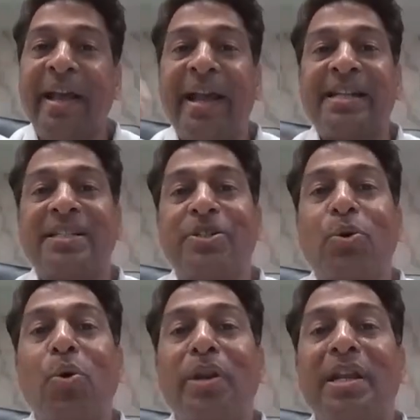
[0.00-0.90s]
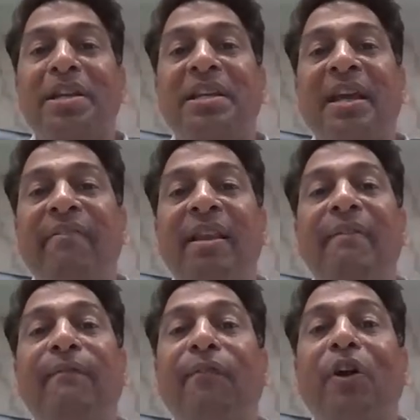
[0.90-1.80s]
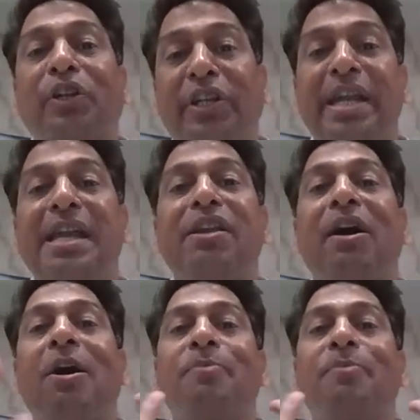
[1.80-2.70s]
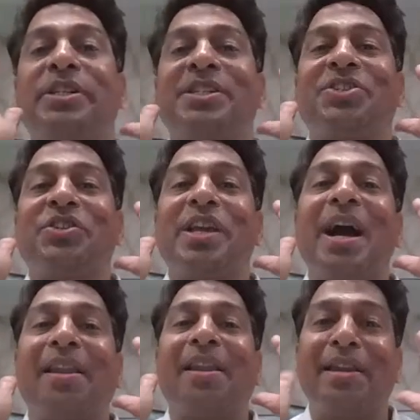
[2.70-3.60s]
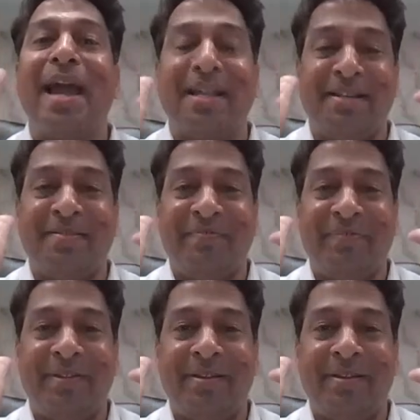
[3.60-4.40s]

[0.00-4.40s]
is shown in table 14 of GSTR 9.